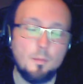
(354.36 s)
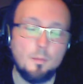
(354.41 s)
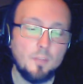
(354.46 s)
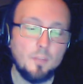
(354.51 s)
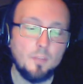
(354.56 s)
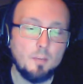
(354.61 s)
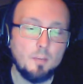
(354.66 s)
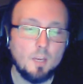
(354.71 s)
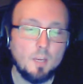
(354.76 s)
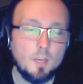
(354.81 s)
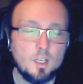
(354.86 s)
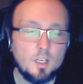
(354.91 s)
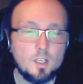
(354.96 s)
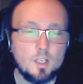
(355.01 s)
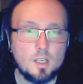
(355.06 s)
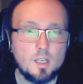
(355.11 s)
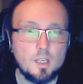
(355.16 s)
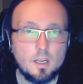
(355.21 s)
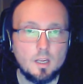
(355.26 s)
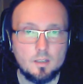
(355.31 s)
the
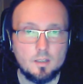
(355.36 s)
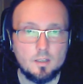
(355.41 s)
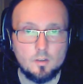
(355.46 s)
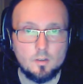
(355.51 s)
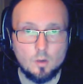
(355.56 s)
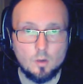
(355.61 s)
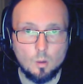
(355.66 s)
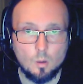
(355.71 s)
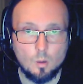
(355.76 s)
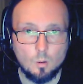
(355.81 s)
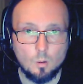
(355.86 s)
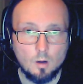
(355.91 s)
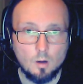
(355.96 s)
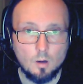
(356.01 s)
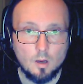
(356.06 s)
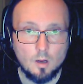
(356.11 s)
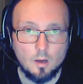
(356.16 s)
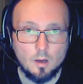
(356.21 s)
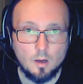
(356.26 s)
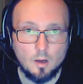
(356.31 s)
images that I saw
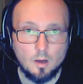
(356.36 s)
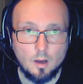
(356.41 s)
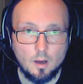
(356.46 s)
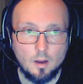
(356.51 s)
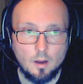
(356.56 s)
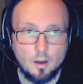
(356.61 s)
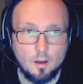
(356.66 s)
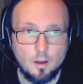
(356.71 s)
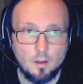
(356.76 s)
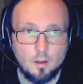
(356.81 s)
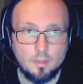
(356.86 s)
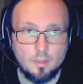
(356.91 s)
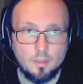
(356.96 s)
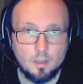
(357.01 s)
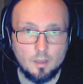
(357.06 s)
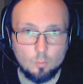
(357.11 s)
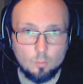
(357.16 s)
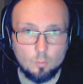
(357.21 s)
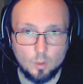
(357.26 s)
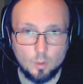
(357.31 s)

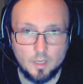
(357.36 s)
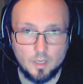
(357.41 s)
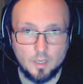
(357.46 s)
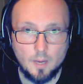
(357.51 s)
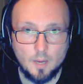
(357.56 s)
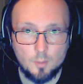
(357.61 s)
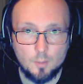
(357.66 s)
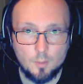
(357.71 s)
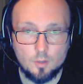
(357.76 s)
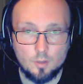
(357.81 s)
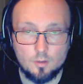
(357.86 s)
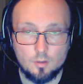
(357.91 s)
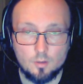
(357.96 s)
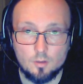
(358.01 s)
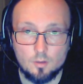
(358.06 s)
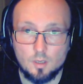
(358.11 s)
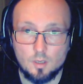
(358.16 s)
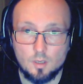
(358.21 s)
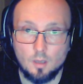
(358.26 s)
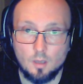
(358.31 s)
that were captured
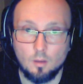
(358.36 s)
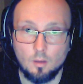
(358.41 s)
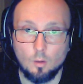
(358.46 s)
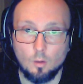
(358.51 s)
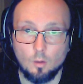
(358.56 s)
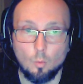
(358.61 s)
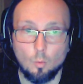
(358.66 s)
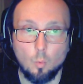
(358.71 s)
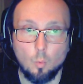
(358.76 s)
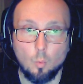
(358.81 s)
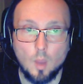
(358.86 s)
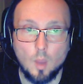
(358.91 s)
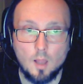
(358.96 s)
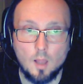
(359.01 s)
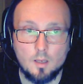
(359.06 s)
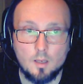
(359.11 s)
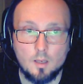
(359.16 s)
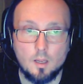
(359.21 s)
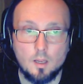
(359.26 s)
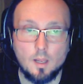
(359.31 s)
using the
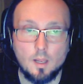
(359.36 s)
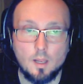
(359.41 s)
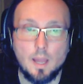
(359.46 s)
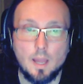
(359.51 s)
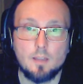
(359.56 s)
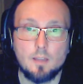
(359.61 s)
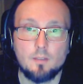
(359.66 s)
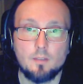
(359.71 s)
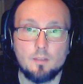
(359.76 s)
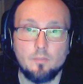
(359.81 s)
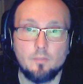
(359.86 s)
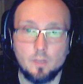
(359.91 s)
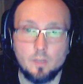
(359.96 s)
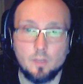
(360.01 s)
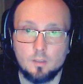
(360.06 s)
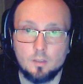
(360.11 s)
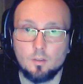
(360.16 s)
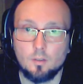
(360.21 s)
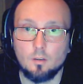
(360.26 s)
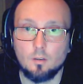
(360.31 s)
welding glass
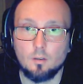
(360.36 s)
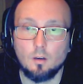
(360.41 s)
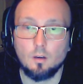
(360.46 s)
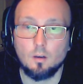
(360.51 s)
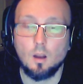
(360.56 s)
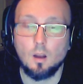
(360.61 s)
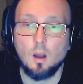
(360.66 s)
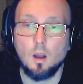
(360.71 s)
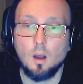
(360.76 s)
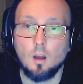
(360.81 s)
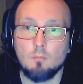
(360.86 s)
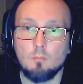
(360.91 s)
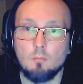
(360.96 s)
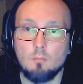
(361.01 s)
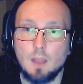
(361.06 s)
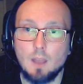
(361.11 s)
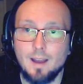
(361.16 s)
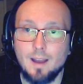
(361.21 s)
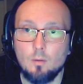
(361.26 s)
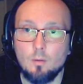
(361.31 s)
filter,
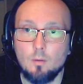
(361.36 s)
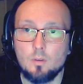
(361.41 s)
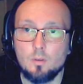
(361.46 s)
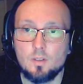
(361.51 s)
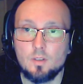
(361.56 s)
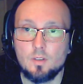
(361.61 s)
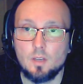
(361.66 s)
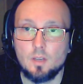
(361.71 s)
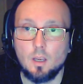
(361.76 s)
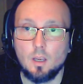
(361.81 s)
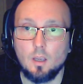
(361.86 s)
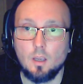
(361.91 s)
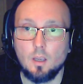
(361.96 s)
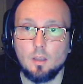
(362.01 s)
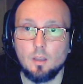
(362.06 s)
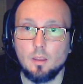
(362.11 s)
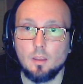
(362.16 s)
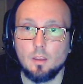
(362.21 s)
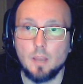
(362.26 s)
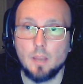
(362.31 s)
I would
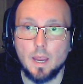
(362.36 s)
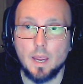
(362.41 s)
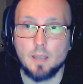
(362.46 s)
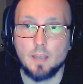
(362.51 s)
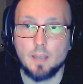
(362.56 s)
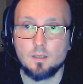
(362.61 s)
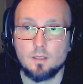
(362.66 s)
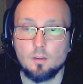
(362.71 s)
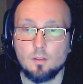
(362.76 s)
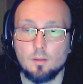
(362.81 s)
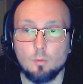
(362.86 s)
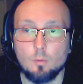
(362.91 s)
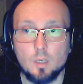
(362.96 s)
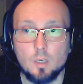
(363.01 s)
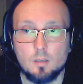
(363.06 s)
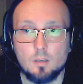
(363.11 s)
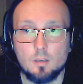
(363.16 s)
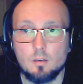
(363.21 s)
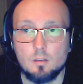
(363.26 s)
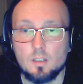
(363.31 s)
say that the
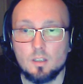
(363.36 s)
result